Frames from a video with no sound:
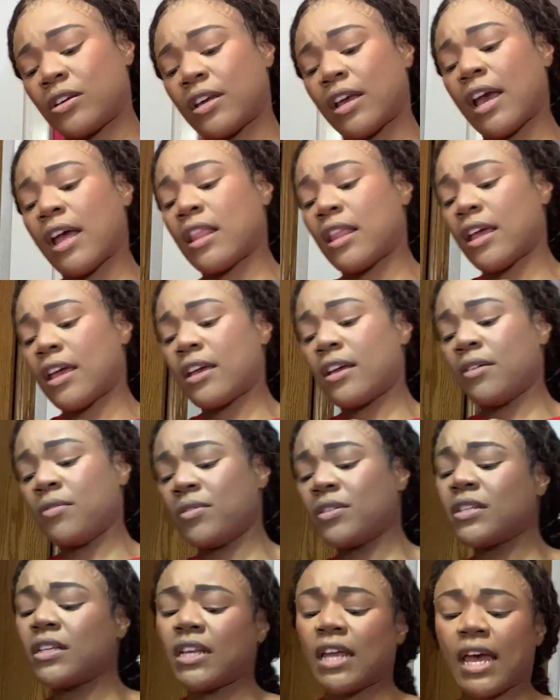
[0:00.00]
got like, it
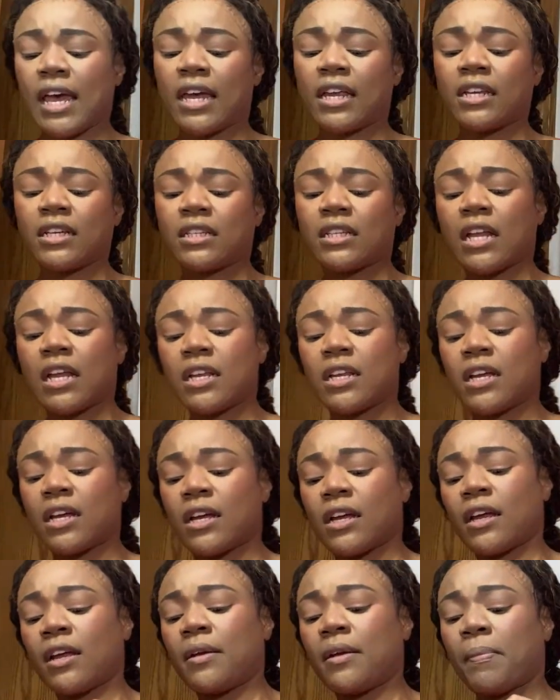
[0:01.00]
was in the 80s that
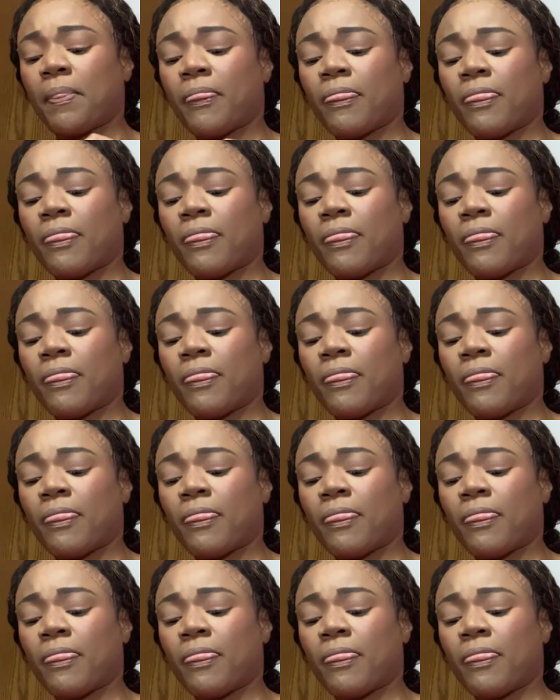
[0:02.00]
day.